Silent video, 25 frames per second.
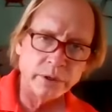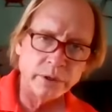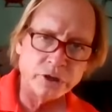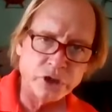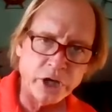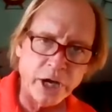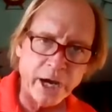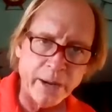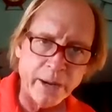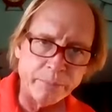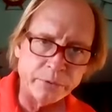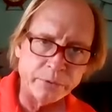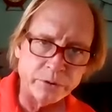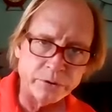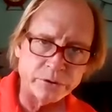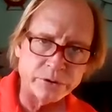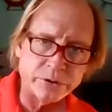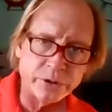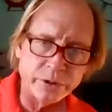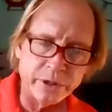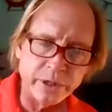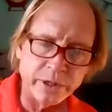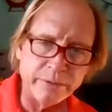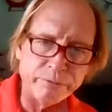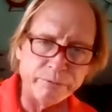chapters
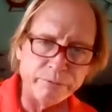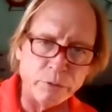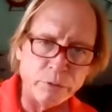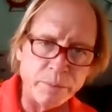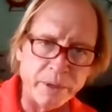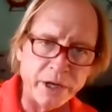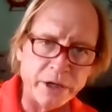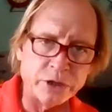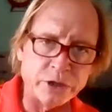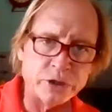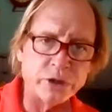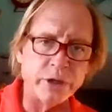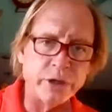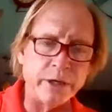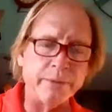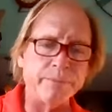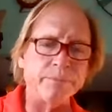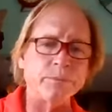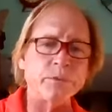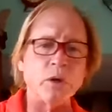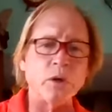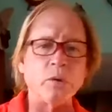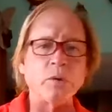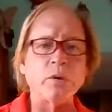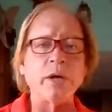and the information.
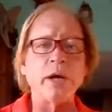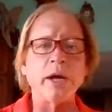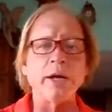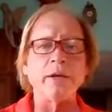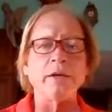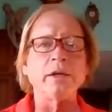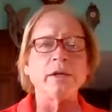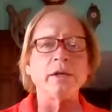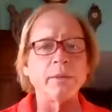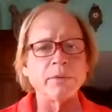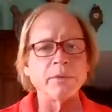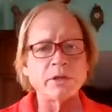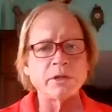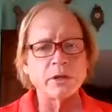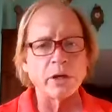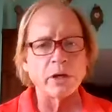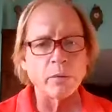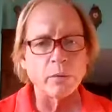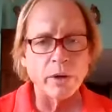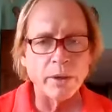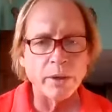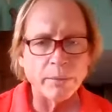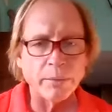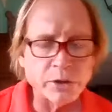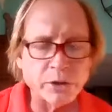Okay, let me tell you
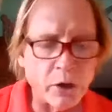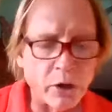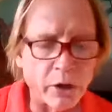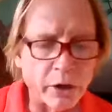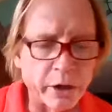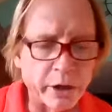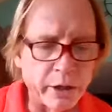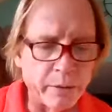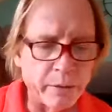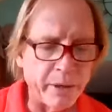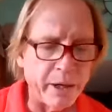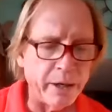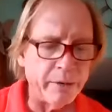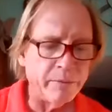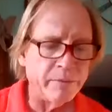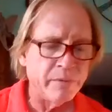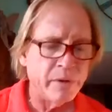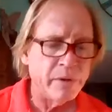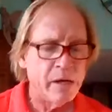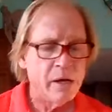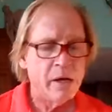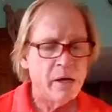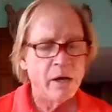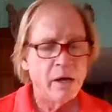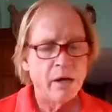what I'm talking about.
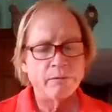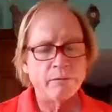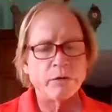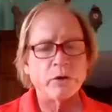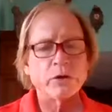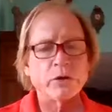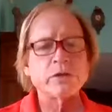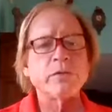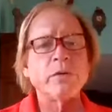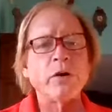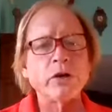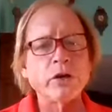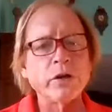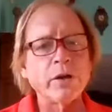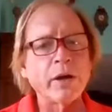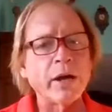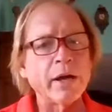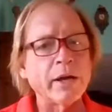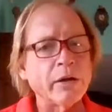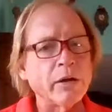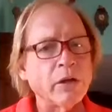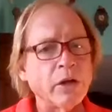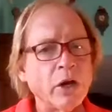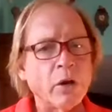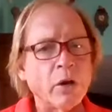First of all, you
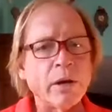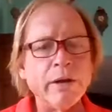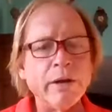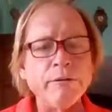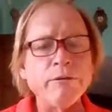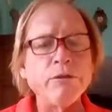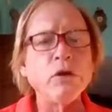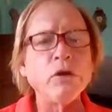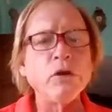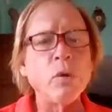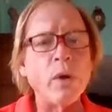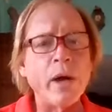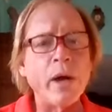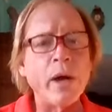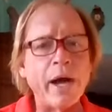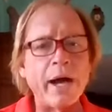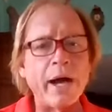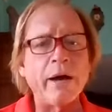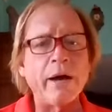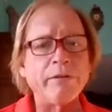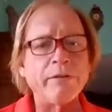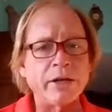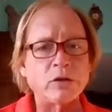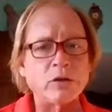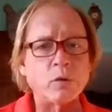got, if you
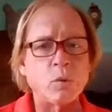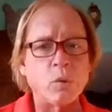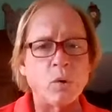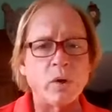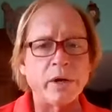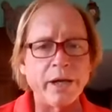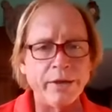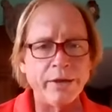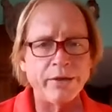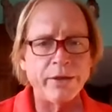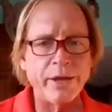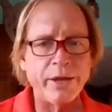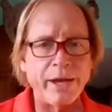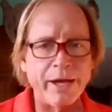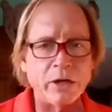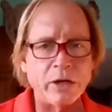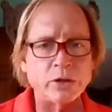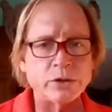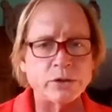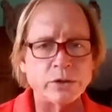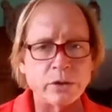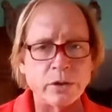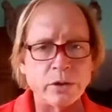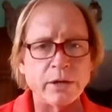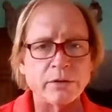have a
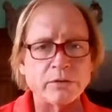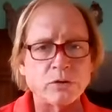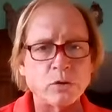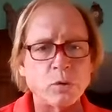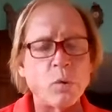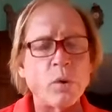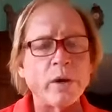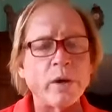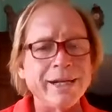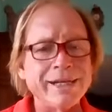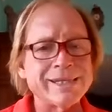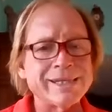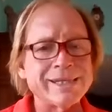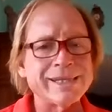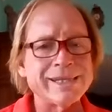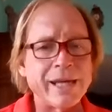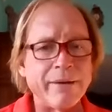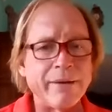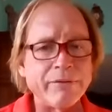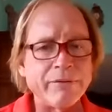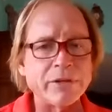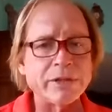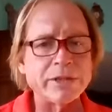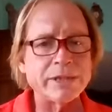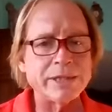
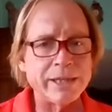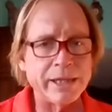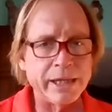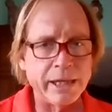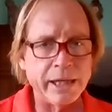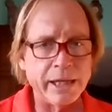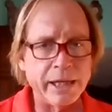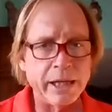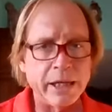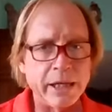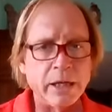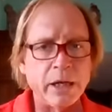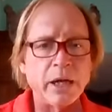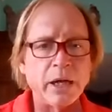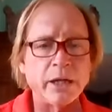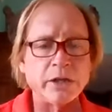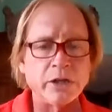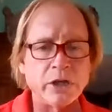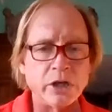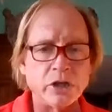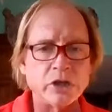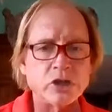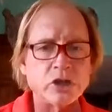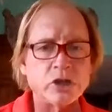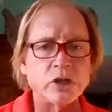2017
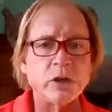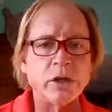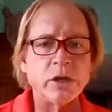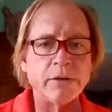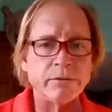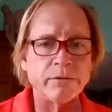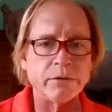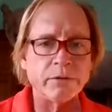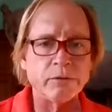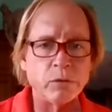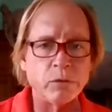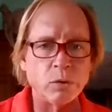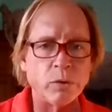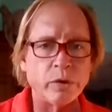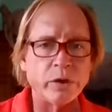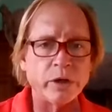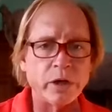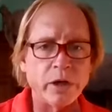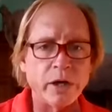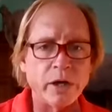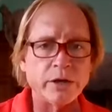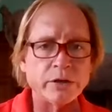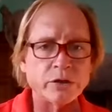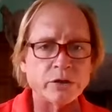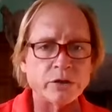edition of the Florida
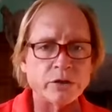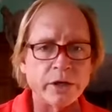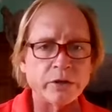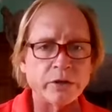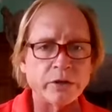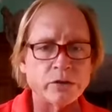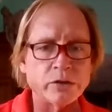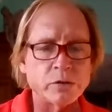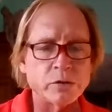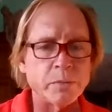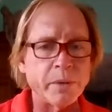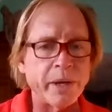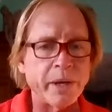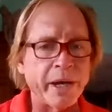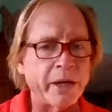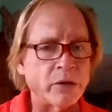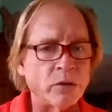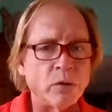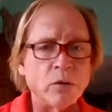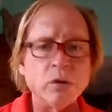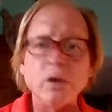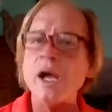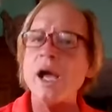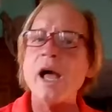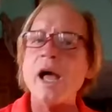Contractors
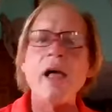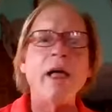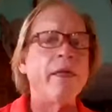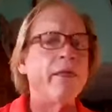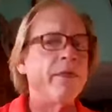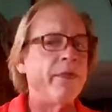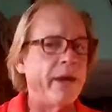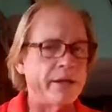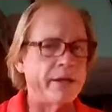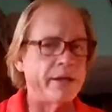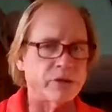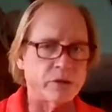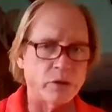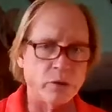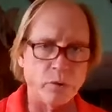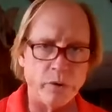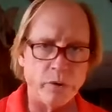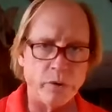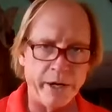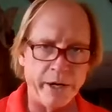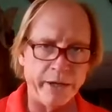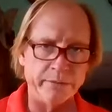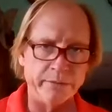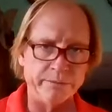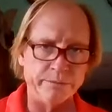Manual, that's
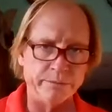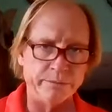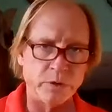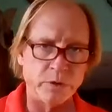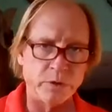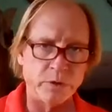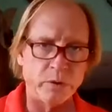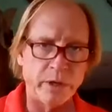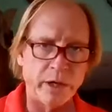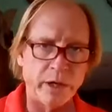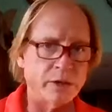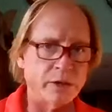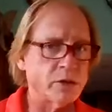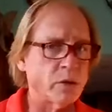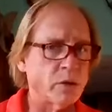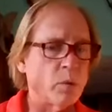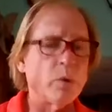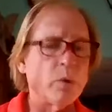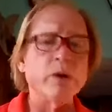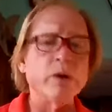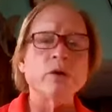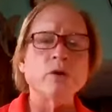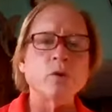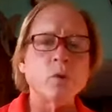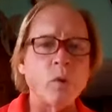great. Okay, so
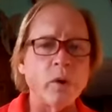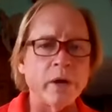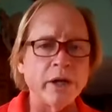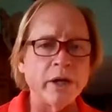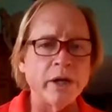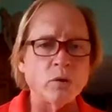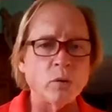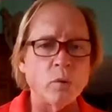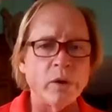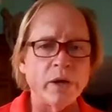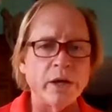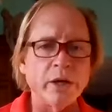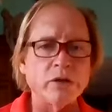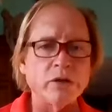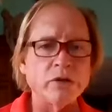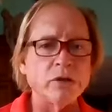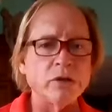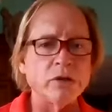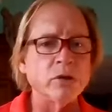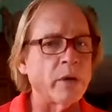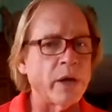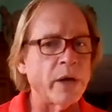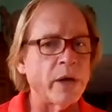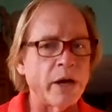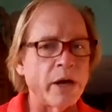we're in
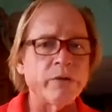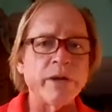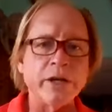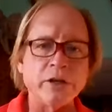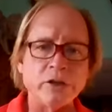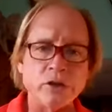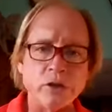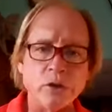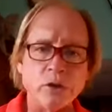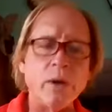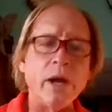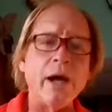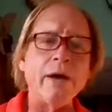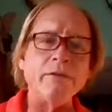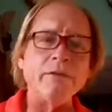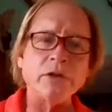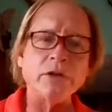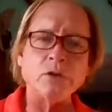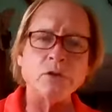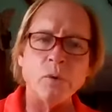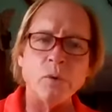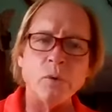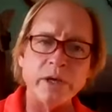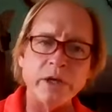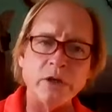2022 now. They do have a
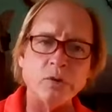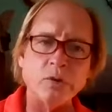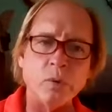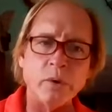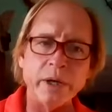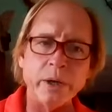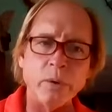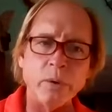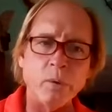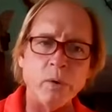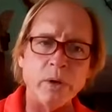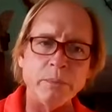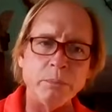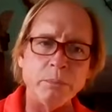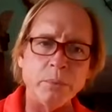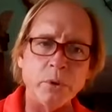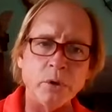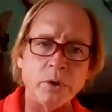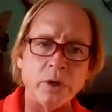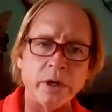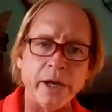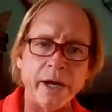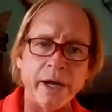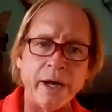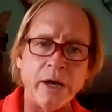2021
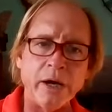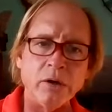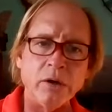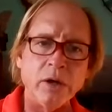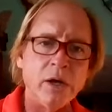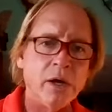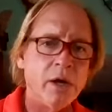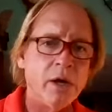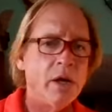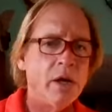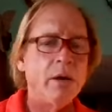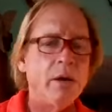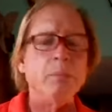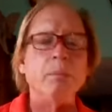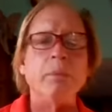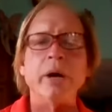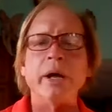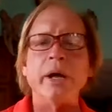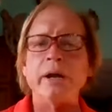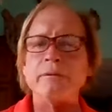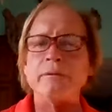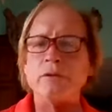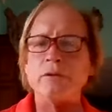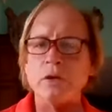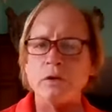book out,
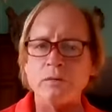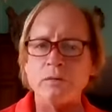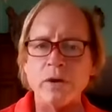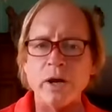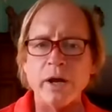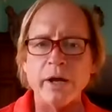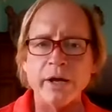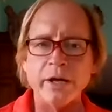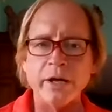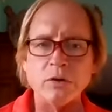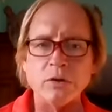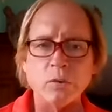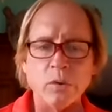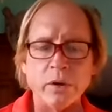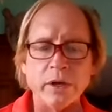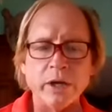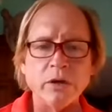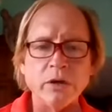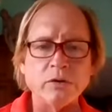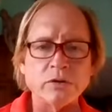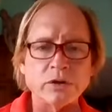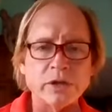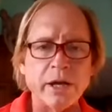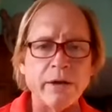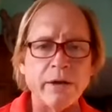but if you've got a
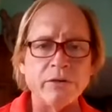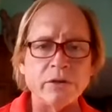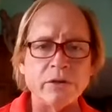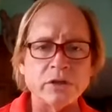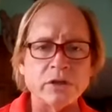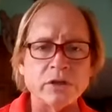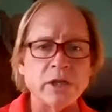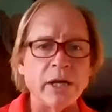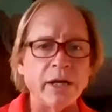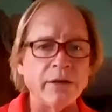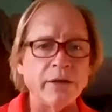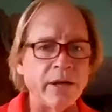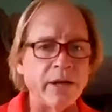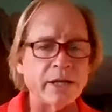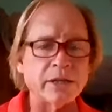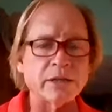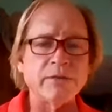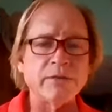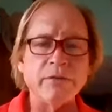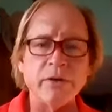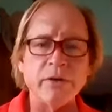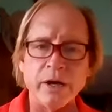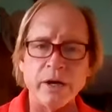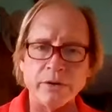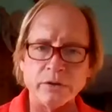2017, that's
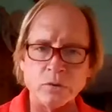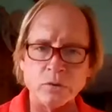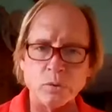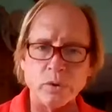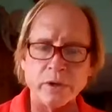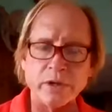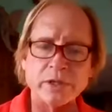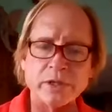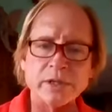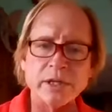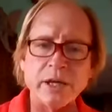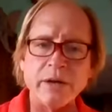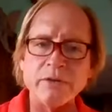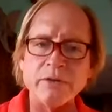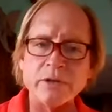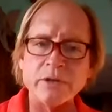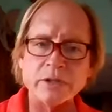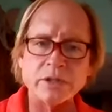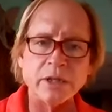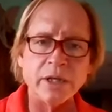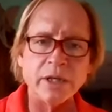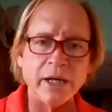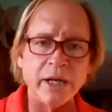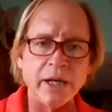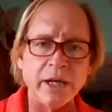fine.
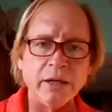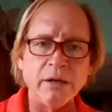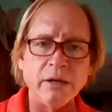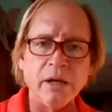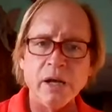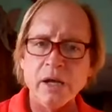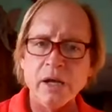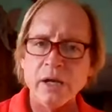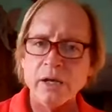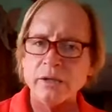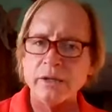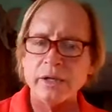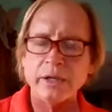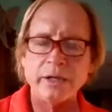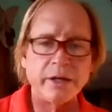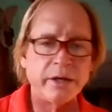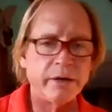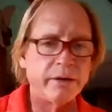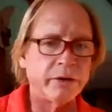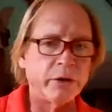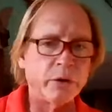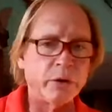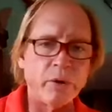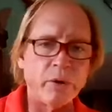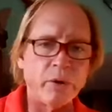2017, they did
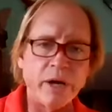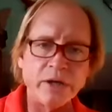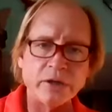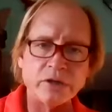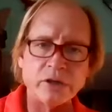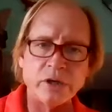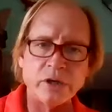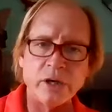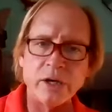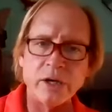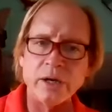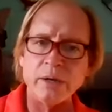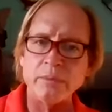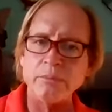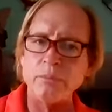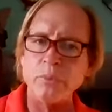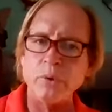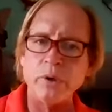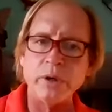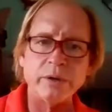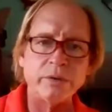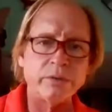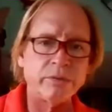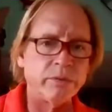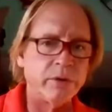a great job
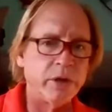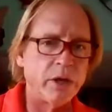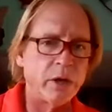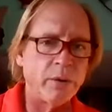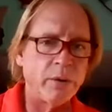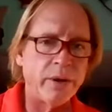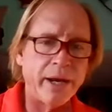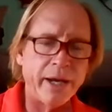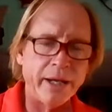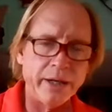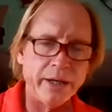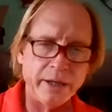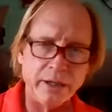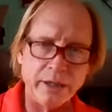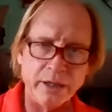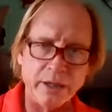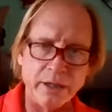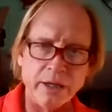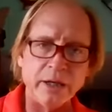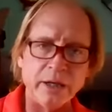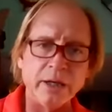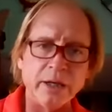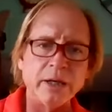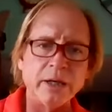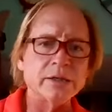with, editing
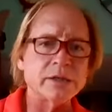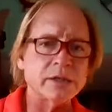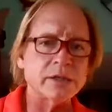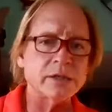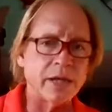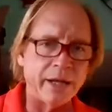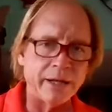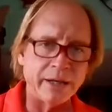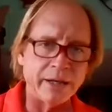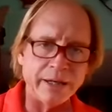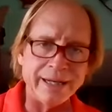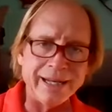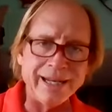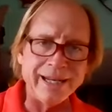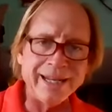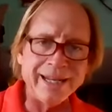in it. It's got an